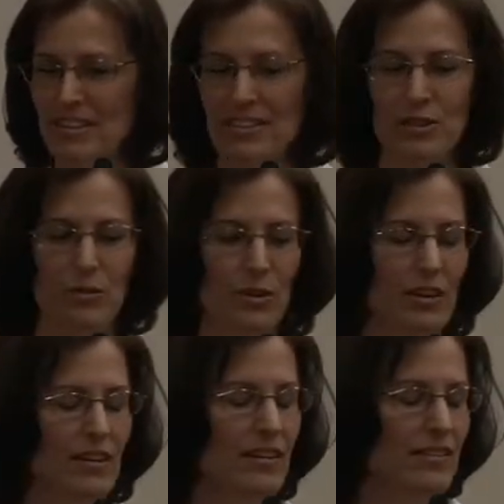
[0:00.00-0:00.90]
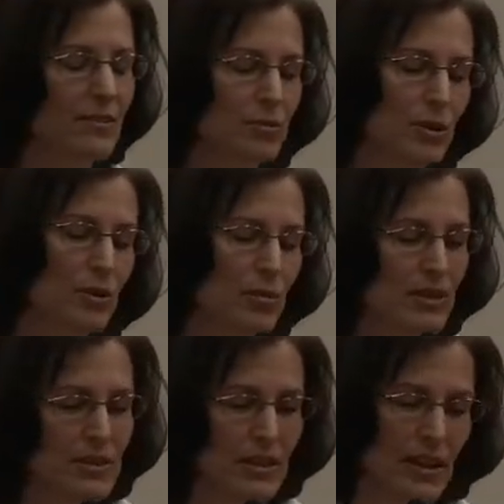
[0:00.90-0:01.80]
So we pulled the
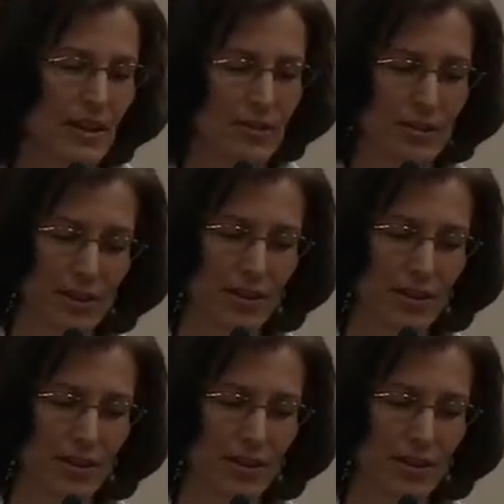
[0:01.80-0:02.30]
mentors together and we said,